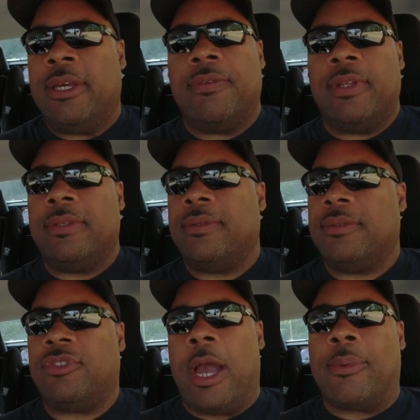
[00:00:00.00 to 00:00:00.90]
even
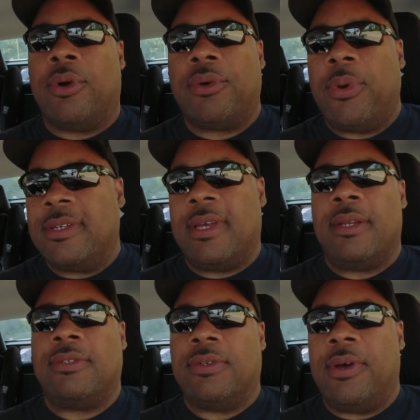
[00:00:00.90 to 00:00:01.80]
Tribe Called Quest
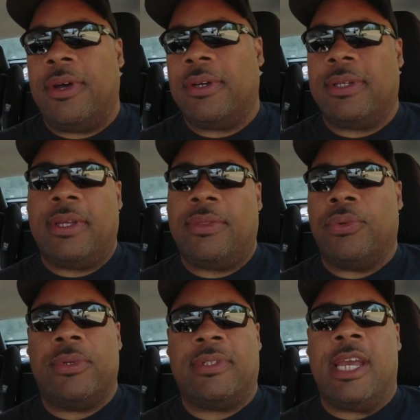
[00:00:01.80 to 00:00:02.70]
had a song,
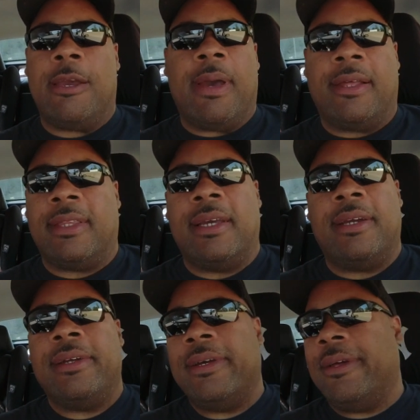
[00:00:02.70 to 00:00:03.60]
threw his name out there.